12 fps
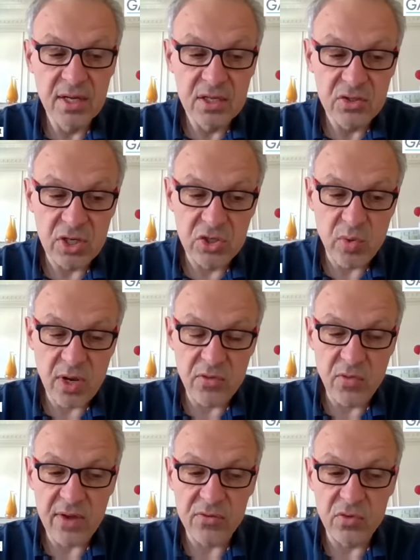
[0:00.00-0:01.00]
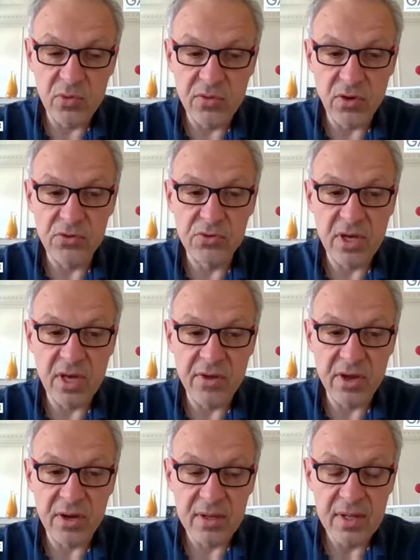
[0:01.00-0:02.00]
So it's why we have to move all
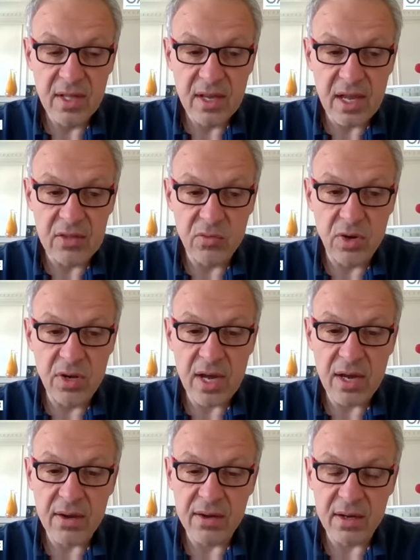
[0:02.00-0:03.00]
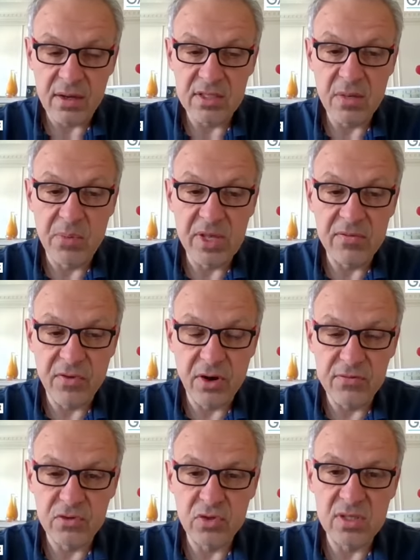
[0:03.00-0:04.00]
together, and we are deeply
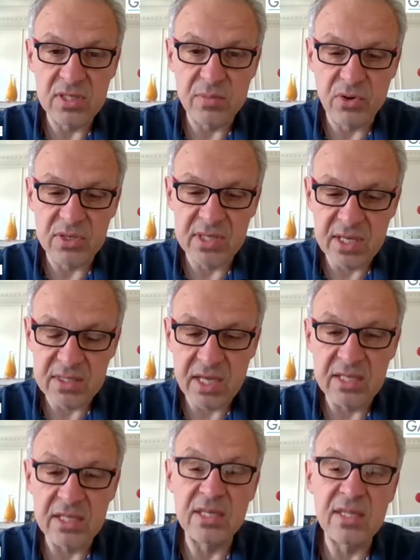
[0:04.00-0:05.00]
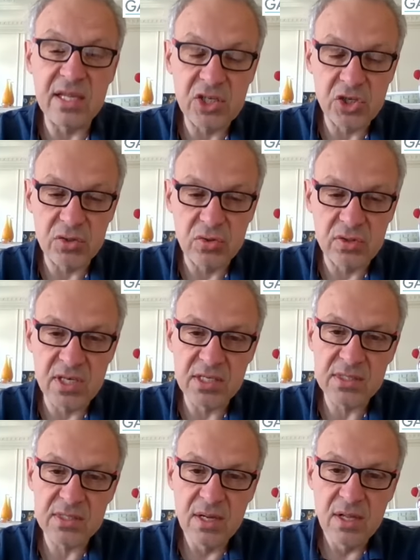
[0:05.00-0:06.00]
involved in this process. And in addition to
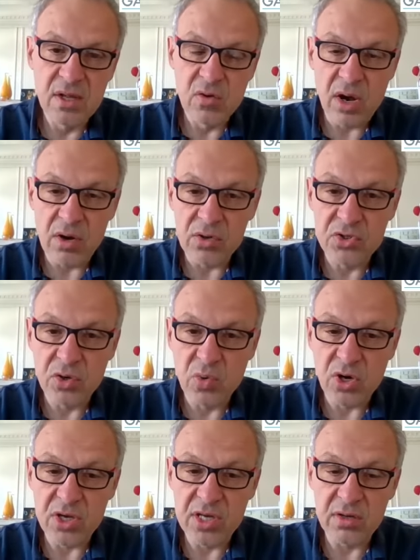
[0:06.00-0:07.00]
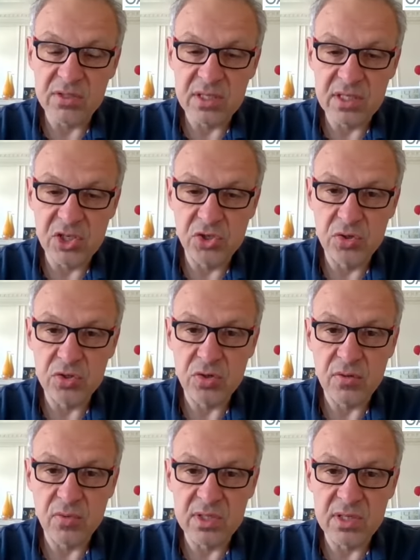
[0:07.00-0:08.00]
this, we're also working on these issues
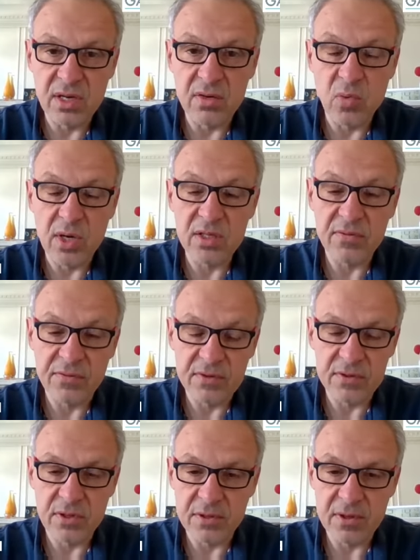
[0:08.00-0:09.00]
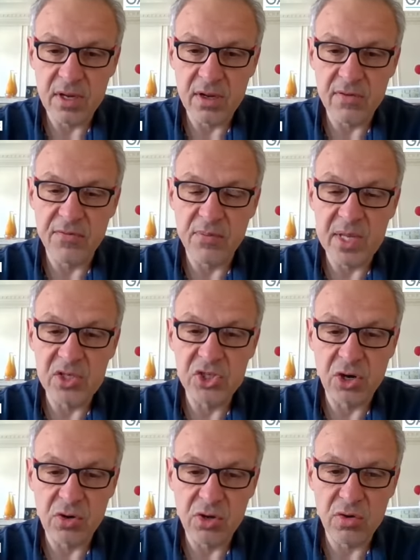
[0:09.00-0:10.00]
with one of the main
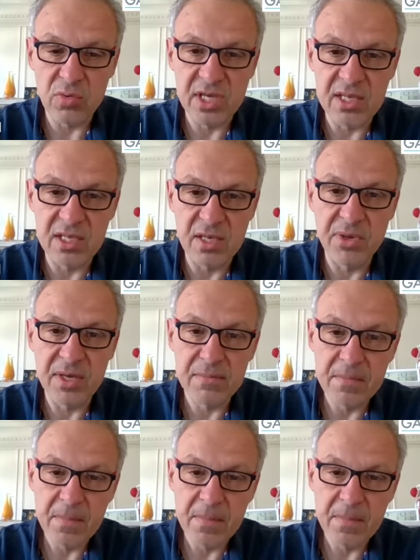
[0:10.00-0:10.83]
shareholders, with ADP,